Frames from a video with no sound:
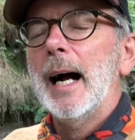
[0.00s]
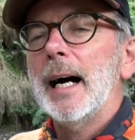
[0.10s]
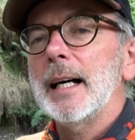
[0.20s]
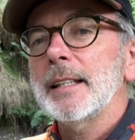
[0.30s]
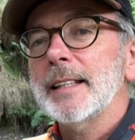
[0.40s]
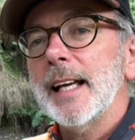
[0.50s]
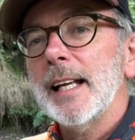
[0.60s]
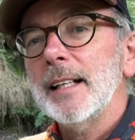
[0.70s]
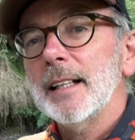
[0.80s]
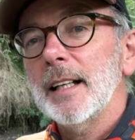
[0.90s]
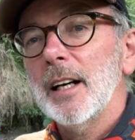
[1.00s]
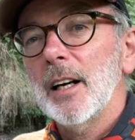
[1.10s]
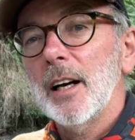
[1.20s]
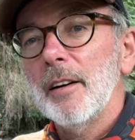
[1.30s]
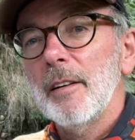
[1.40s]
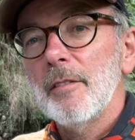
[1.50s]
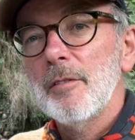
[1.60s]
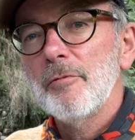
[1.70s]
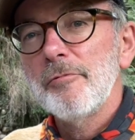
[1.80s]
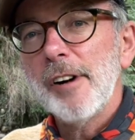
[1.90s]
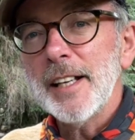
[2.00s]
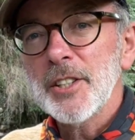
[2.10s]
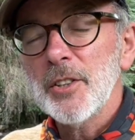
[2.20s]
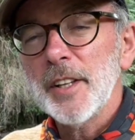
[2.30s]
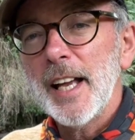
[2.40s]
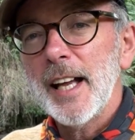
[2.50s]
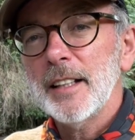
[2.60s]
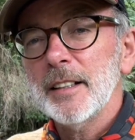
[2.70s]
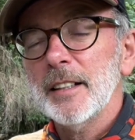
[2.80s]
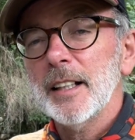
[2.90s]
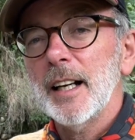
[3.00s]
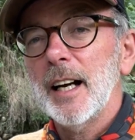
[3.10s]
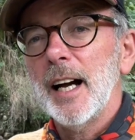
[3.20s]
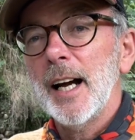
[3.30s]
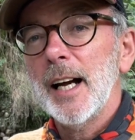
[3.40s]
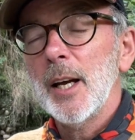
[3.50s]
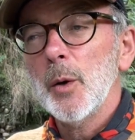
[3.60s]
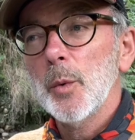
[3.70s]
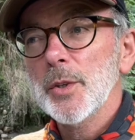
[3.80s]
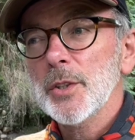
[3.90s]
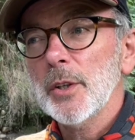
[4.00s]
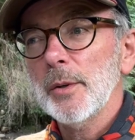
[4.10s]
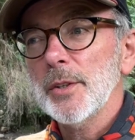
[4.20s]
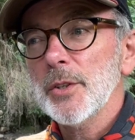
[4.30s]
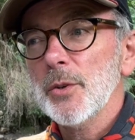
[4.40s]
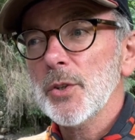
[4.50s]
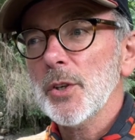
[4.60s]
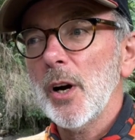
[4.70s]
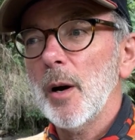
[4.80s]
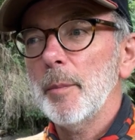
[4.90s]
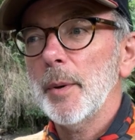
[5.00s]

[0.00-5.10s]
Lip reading: And then right at the end, I was going to stop.